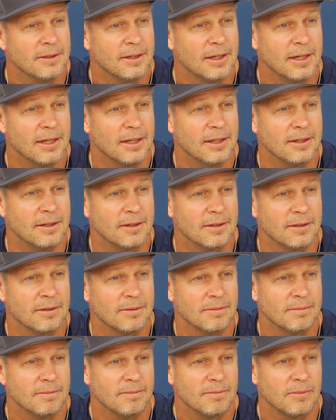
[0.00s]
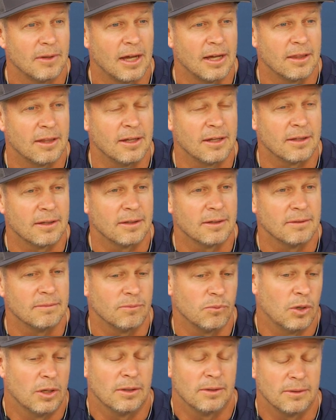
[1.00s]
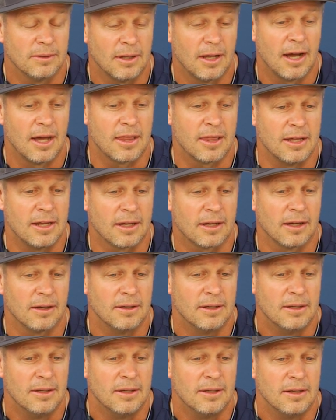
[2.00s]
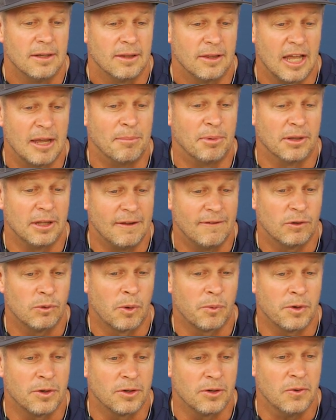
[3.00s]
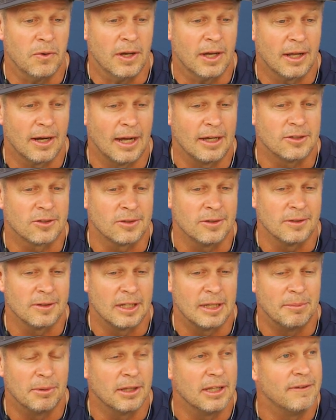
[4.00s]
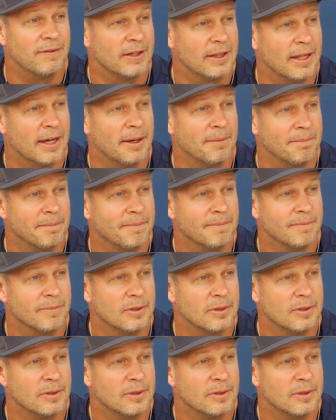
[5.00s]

And I think, well, I think they believe in what we're doing, and I certainly believe in them.